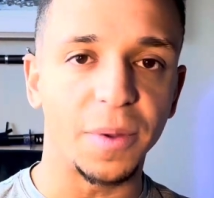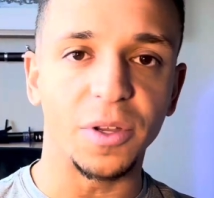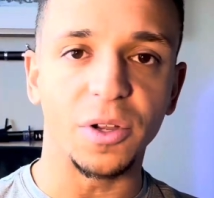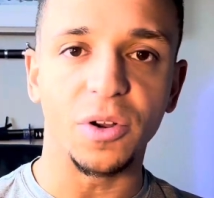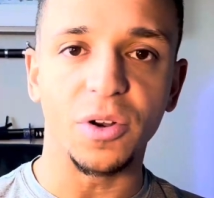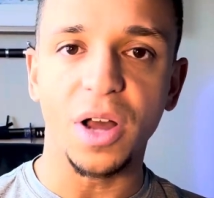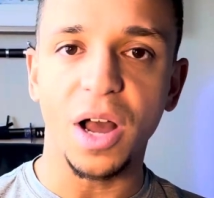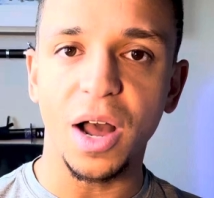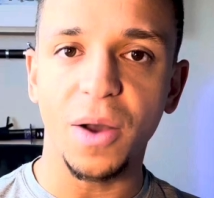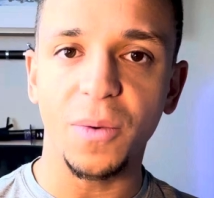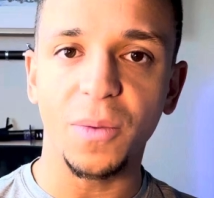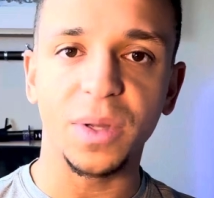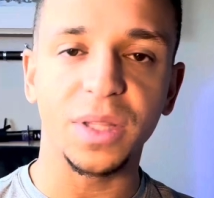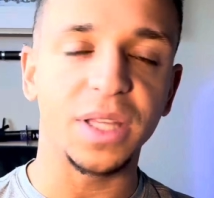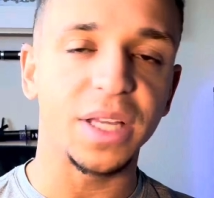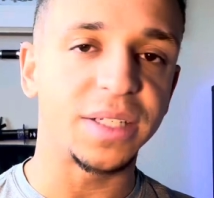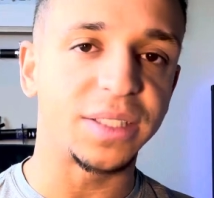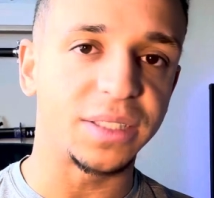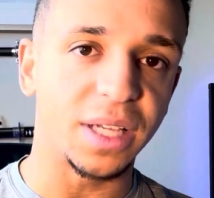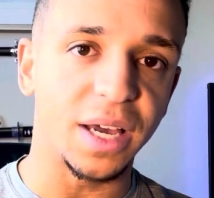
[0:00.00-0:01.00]
you're not what
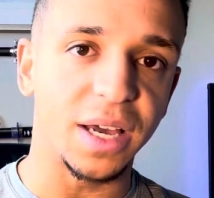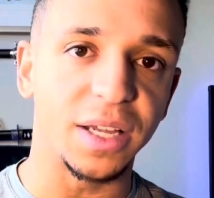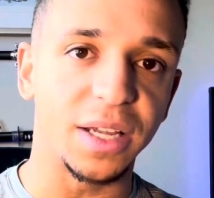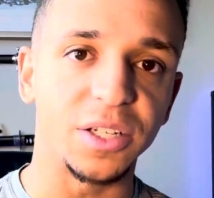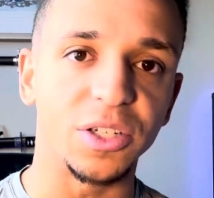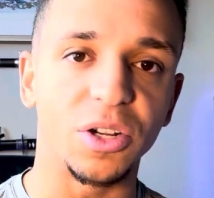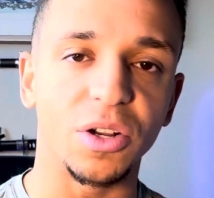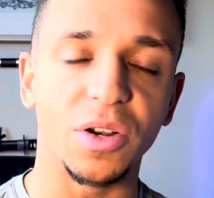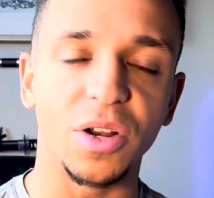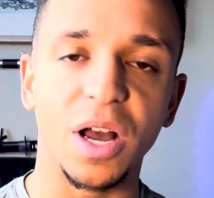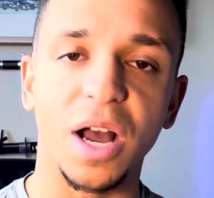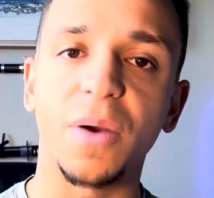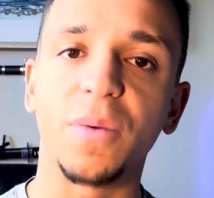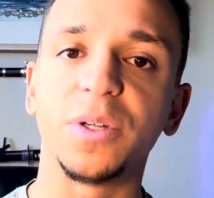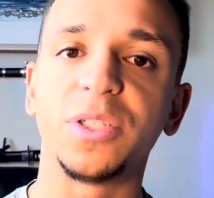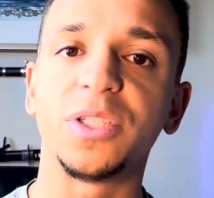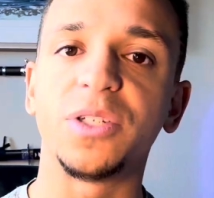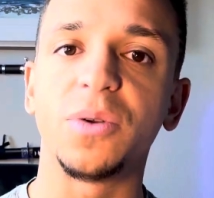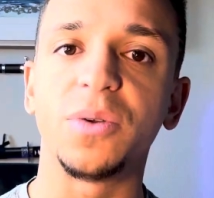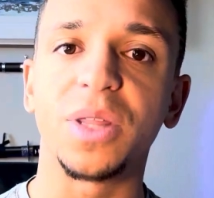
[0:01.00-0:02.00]
they said, you're not
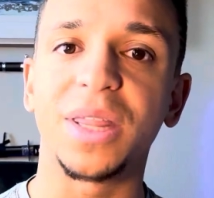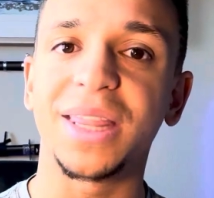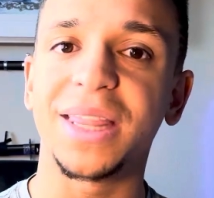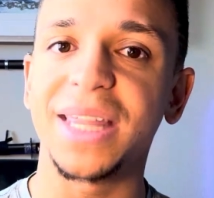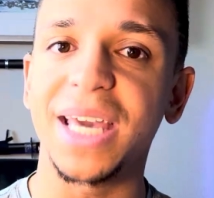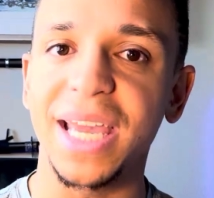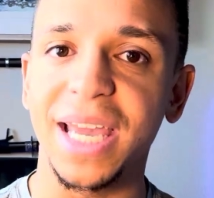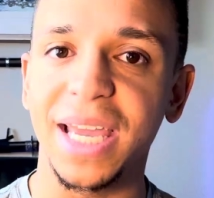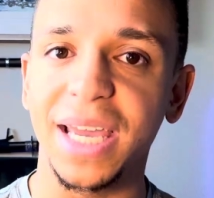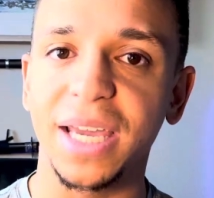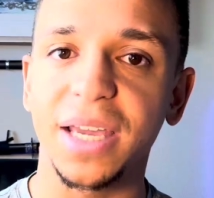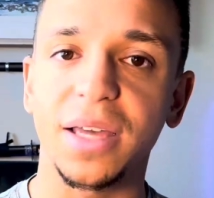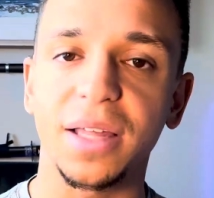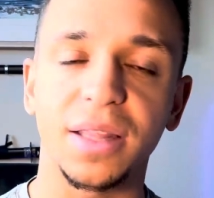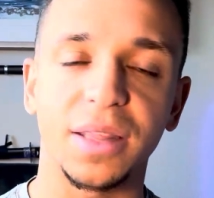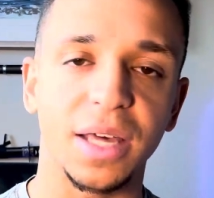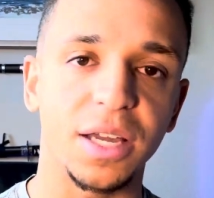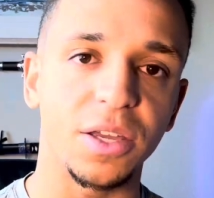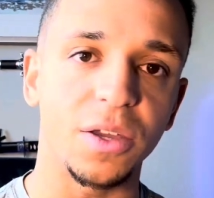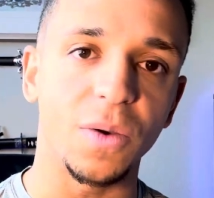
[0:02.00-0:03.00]
what you think
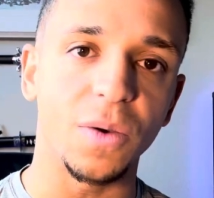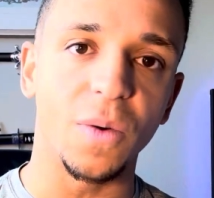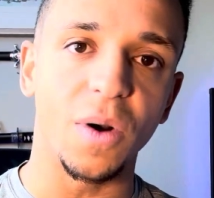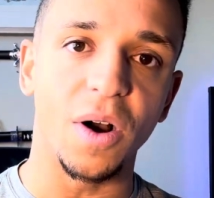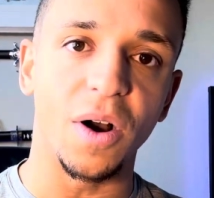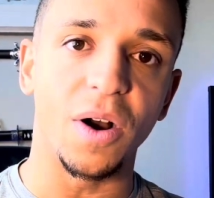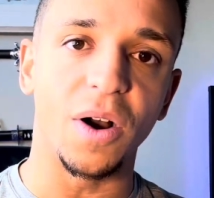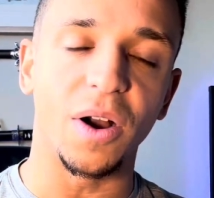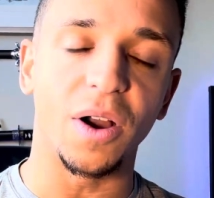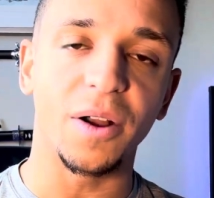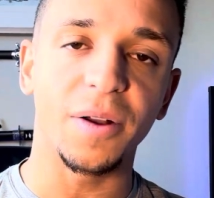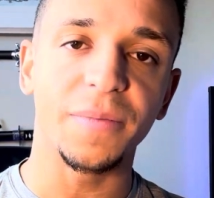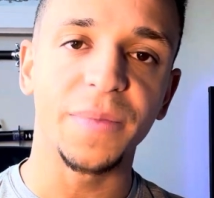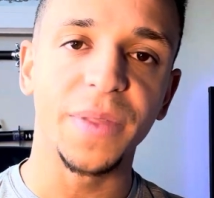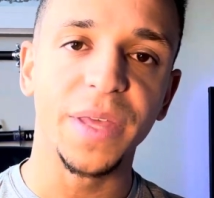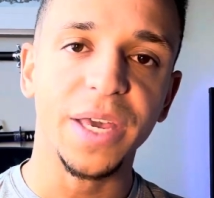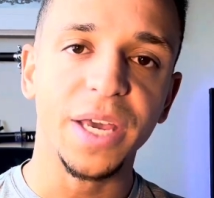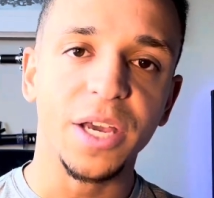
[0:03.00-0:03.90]
that you are